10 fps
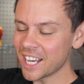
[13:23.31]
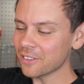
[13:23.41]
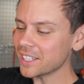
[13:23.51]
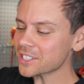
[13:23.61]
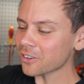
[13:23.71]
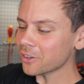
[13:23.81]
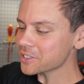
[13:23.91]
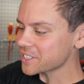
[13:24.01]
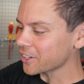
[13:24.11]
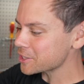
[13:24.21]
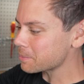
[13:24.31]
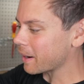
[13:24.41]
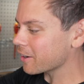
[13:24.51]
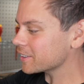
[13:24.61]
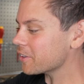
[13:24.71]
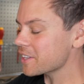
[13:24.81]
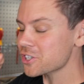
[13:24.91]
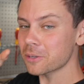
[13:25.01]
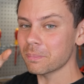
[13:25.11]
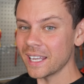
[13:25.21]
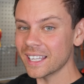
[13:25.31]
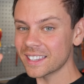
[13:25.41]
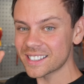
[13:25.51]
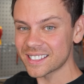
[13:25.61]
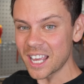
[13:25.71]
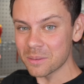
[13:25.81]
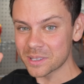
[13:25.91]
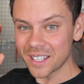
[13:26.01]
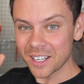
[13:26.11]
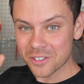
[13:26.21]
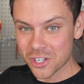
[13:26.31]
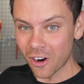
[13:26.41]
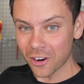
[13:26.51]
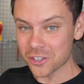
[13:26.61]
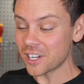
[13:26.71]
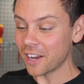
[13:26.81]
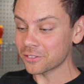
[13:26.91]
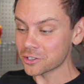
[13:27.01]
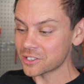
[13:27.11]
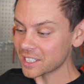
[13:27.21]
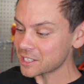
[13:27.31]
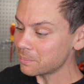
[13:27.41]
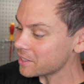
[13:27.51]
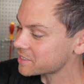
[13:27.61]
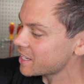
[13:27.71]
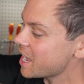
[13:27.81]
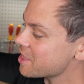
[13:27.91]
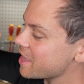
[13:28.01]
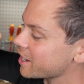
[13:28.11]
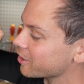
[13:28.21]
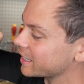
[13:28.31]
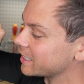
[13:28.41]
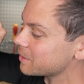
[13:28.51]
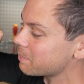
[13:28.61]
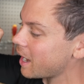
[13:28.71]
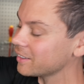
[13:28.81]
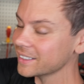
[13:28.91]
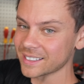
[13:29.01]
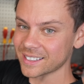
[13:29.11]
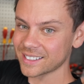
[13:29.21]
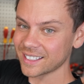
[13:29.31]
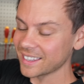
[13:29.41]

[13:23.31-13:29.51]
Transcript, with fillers: If these are all series parallel, they should be at the same state of charge, and after six months, they are imbalanced.